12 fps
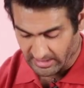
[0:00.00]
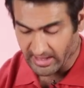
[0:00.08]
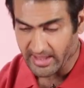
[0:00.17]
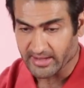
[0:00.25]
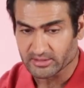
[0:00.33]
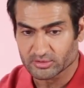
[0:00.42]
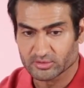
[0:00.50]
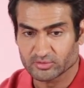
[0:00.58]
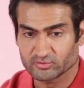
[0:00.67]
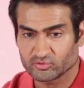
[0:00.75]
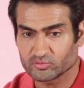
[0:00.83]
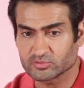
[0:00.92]

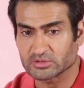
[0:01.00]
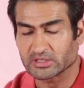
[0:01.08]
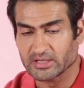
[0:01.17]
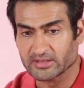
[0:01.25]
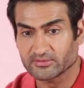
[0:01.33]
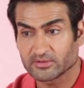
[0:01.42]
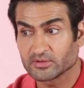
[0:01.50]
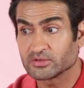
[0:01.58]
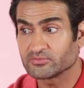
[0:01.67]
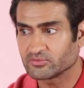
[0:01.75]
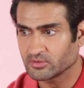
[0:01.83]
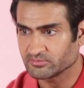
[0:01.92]
actors who were like
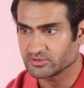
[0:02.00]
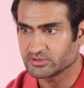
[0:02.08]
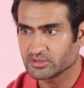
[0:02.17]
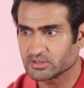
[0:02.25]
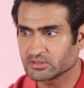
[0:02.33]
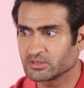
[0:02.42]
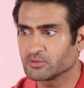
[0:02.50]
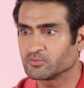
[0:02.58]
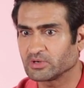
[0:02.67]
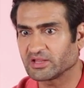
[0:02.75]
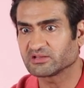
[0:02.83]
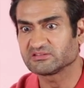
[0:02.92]
from theater and were like